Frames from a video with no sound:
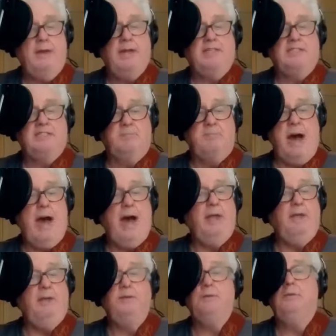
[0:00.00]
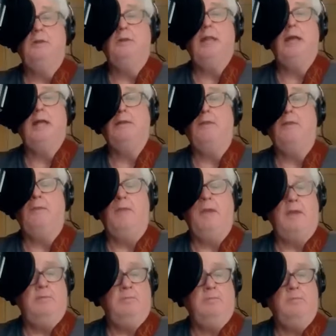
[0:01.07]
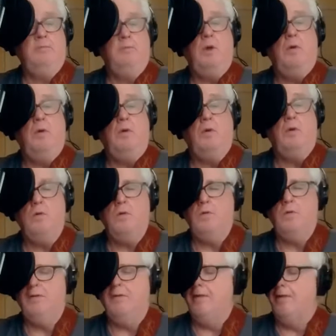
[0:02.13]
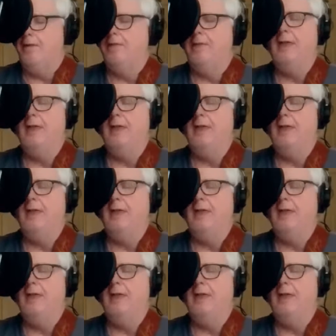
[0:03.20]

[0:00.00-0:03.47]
and I smile to let them know